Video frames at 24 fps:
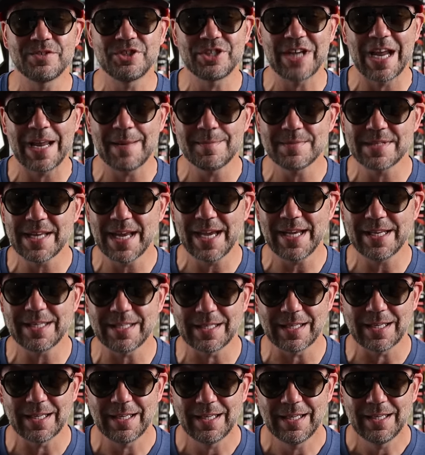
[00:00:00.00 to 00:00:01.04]
of James
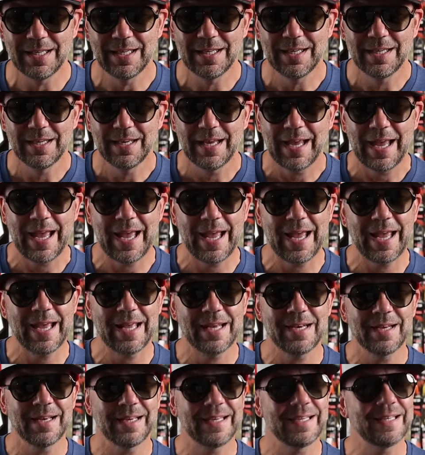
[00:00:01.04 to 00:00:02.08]
Heddon.
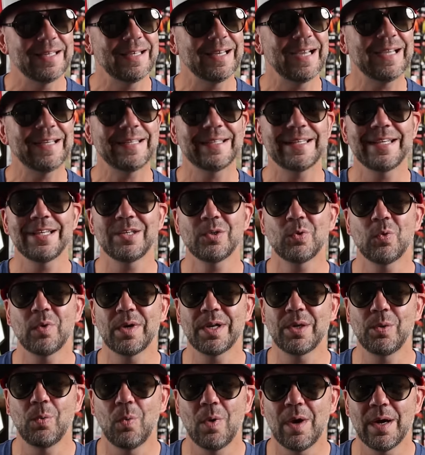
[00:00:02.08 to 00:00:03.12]
And in
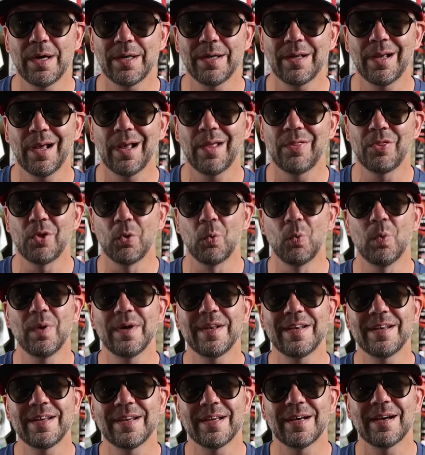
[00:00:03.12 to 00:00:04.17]
1921, the
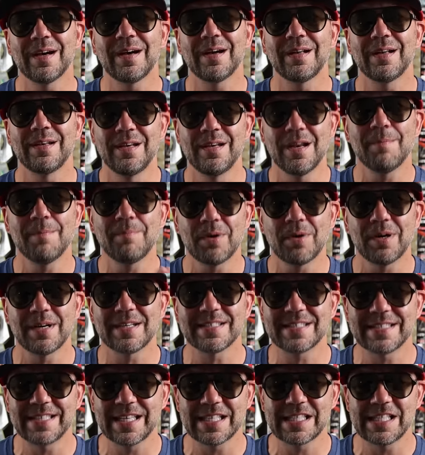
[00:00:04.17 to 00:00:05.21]
wooden number
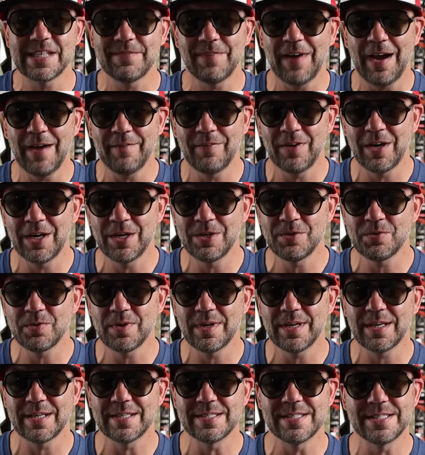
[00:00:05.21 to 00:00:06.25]

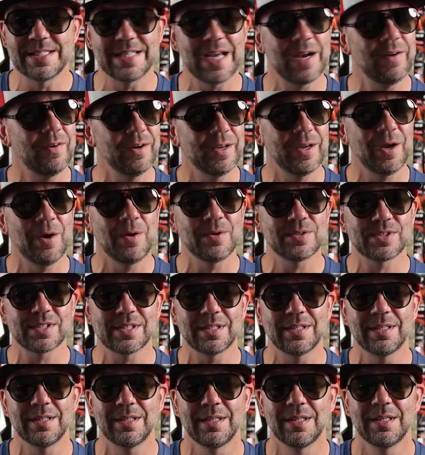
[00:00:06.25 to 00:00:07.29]
6500
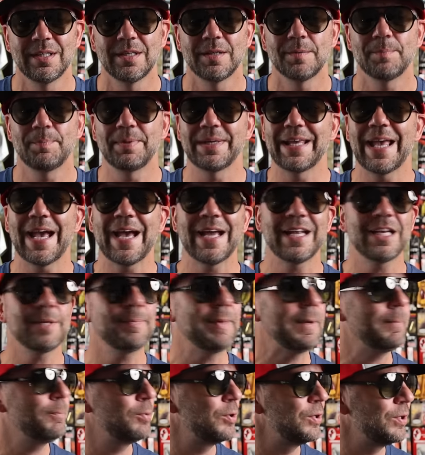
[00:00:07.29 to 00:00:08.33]
Zaragoza began to
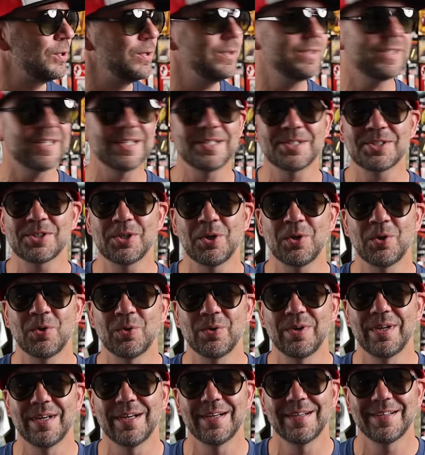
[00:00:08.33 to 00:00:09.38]
be produced and
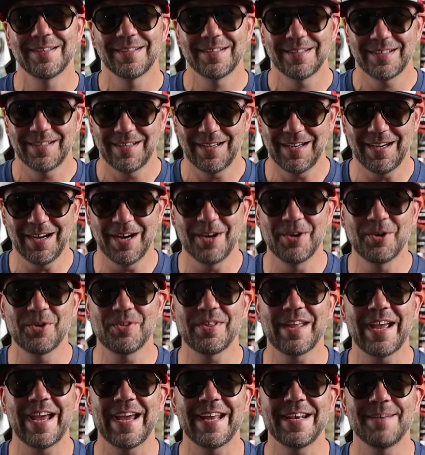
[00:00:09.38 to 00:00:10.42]
sold under
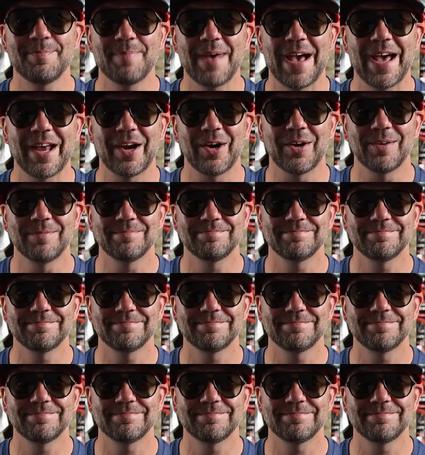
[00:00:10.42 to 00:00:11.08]
the Heddon banner.